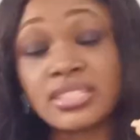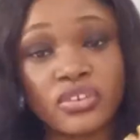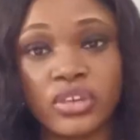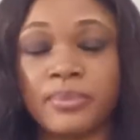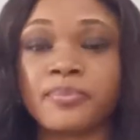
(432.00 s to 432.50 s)

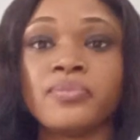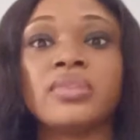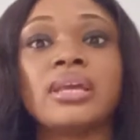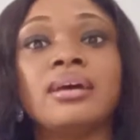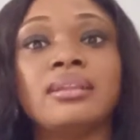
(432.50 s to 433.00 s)
cream.
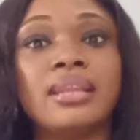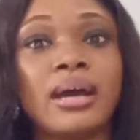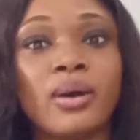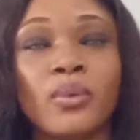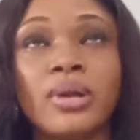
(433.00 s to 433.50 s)

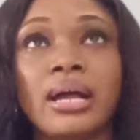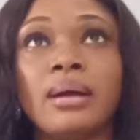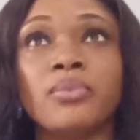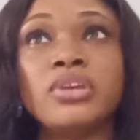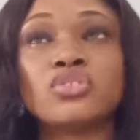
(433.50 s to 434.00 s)
Now
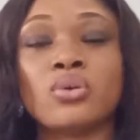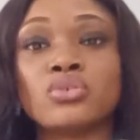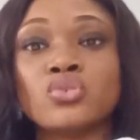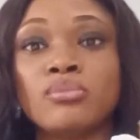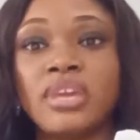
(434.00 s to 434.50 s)
I'm going to
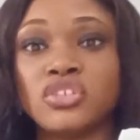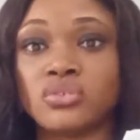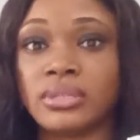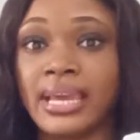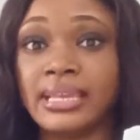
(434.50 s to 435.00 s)
also
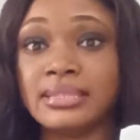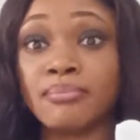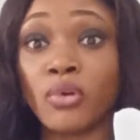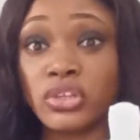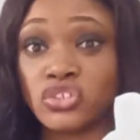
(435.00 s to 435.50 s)
mention that it
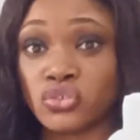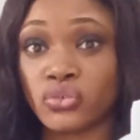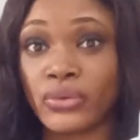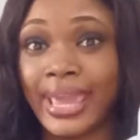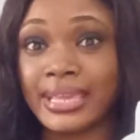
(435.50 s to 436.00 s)

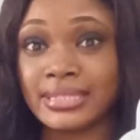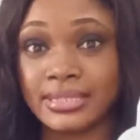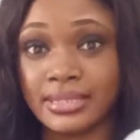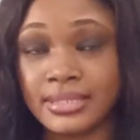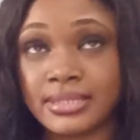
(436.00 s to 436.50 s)

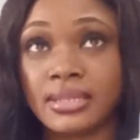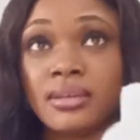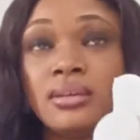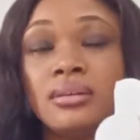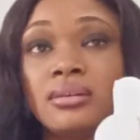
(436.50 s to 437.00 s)
moisturizes.
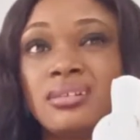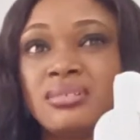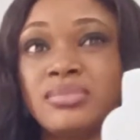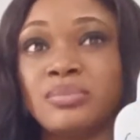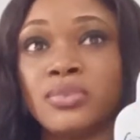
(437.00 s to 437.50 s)

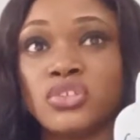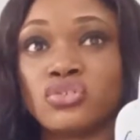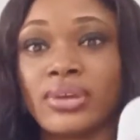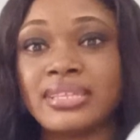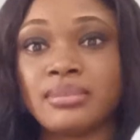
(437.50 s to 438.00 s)
The
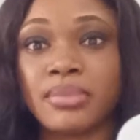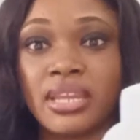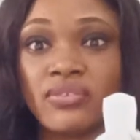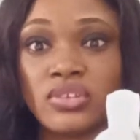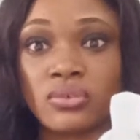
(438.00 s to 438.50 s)
moisturizing
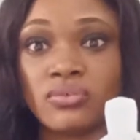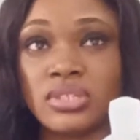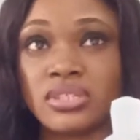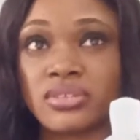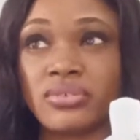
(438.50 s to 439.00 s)
benefit of
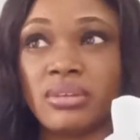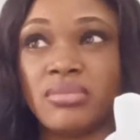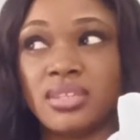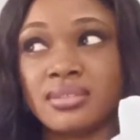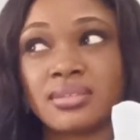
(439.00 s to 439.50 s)
this cream
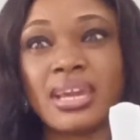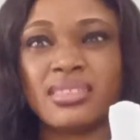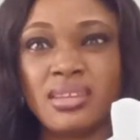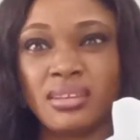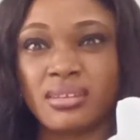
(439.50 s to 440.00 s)
is I
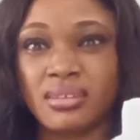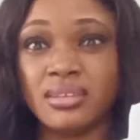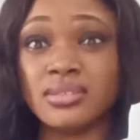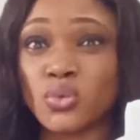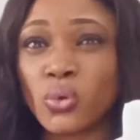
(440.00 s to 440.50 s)
think
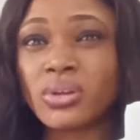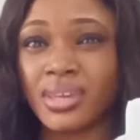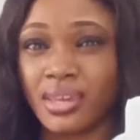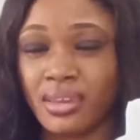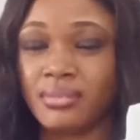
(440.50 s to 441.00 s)
it's
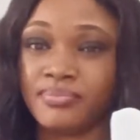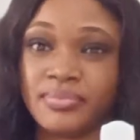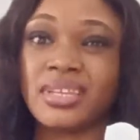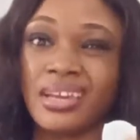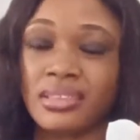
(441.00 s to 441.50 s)

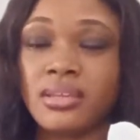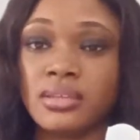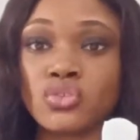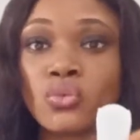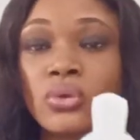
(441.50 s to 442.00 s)

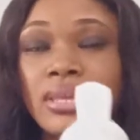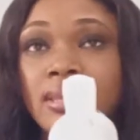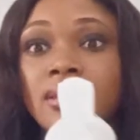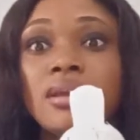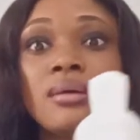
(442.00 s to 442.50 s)

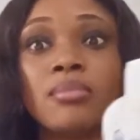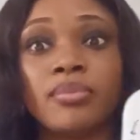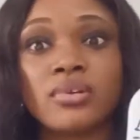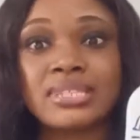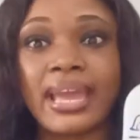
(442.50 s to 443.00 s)
okay, but
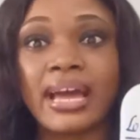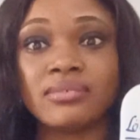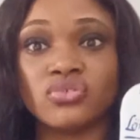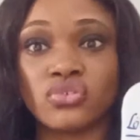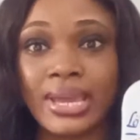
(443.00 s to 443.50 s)
because I
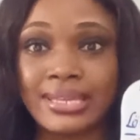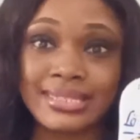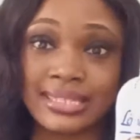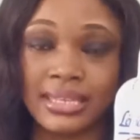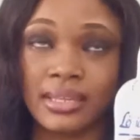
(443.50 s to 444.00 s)
have dry
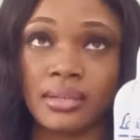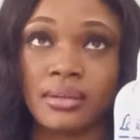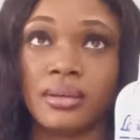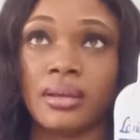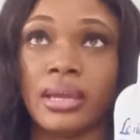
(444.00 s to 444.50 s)
skin,
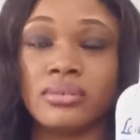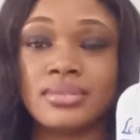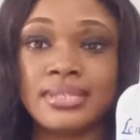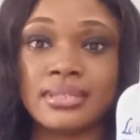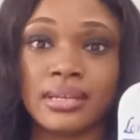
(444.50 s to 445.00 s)
I
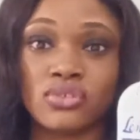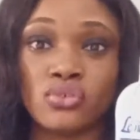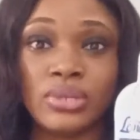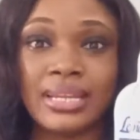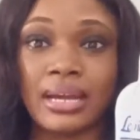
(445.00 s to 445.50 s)
notice that
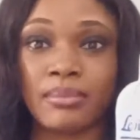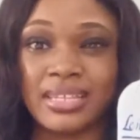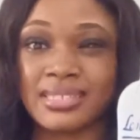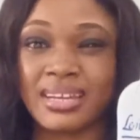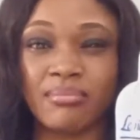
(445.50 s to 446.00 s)
during
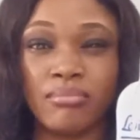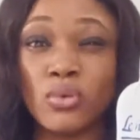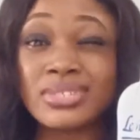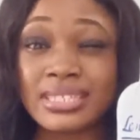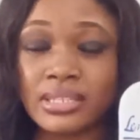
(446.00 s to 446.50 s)
Harmattan,
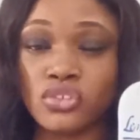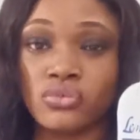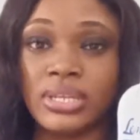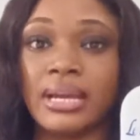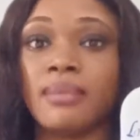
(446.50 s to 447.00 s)

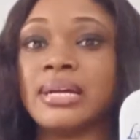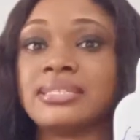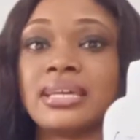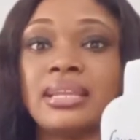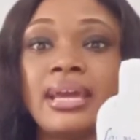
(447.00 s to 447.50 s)

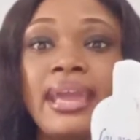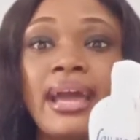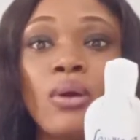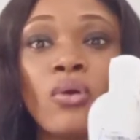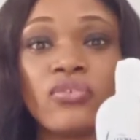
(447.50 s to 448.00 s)
I
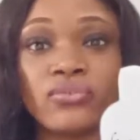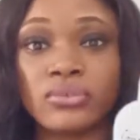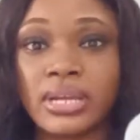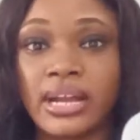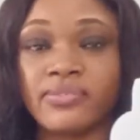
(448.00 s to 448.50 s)

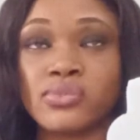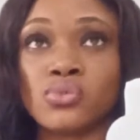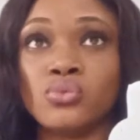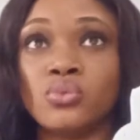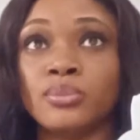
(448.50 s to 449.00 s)
often have
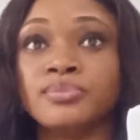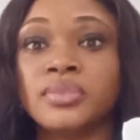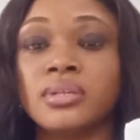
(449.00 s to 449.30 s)
to